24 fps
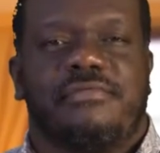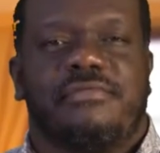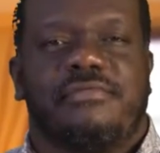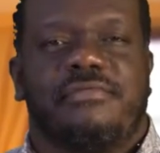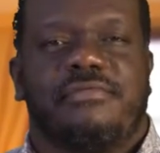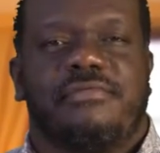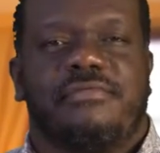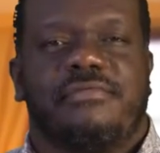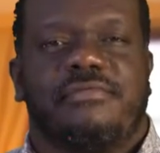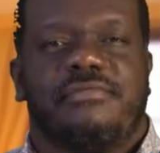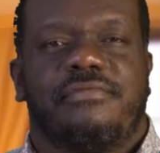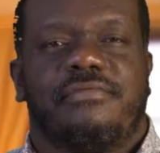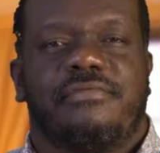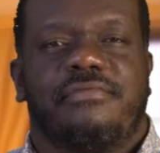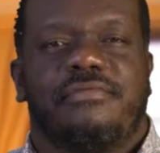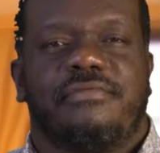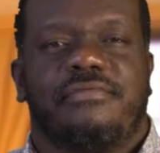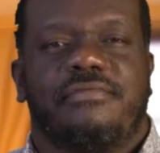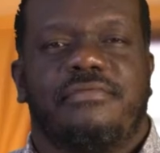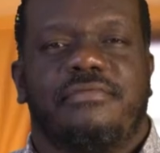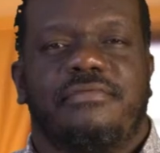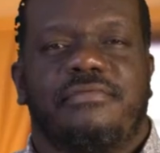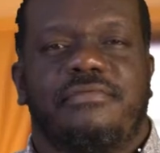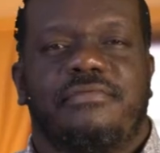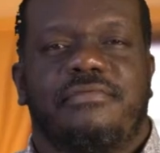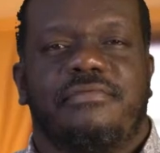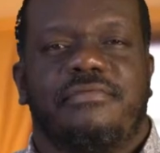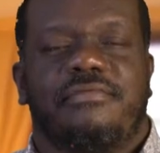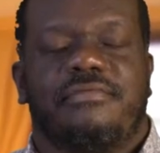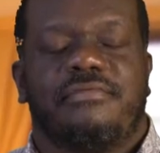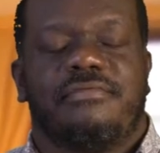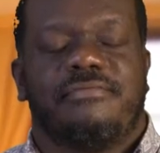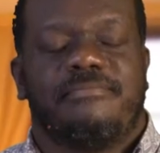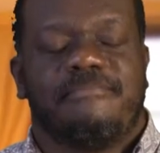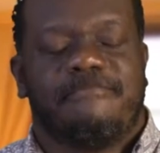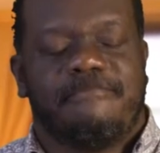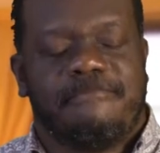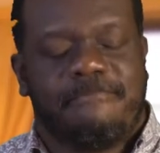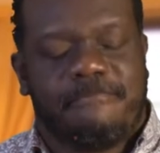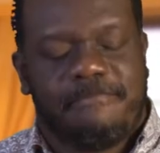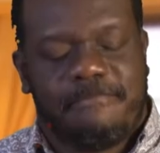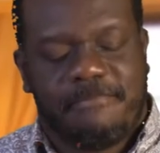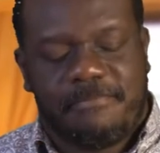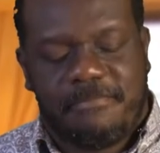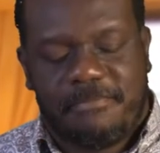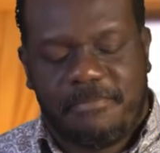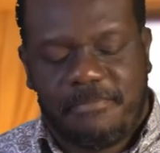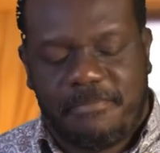
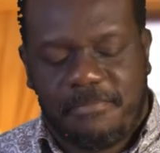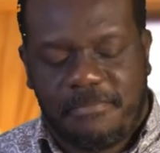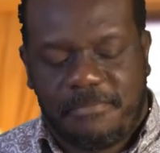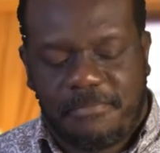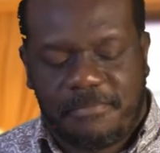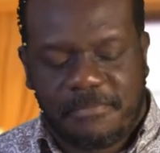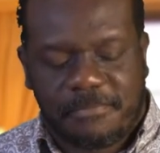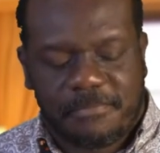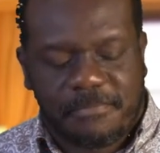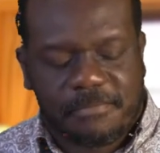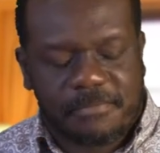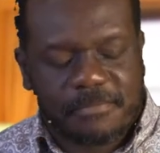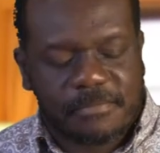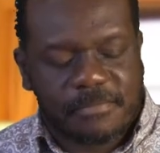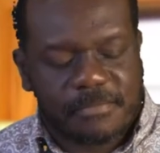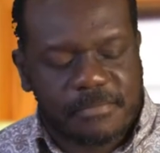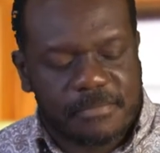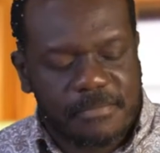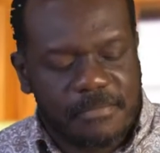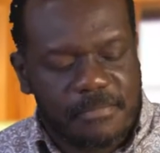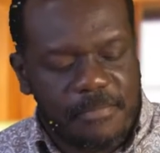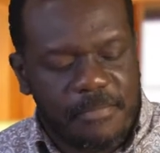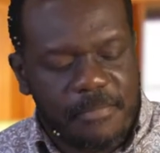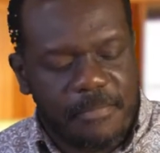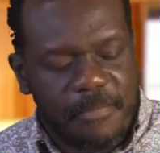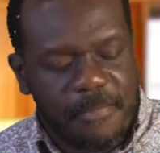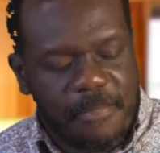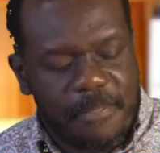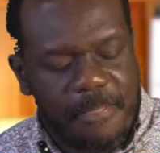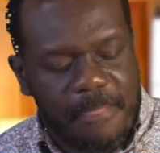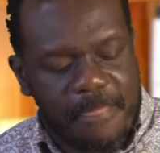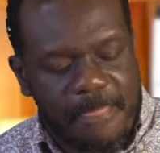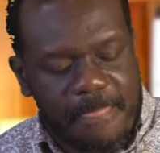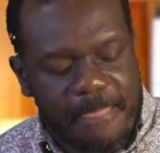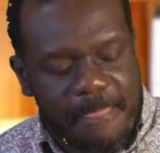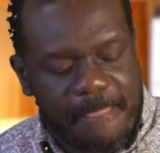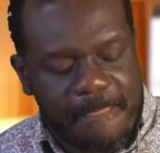Nobody speaks.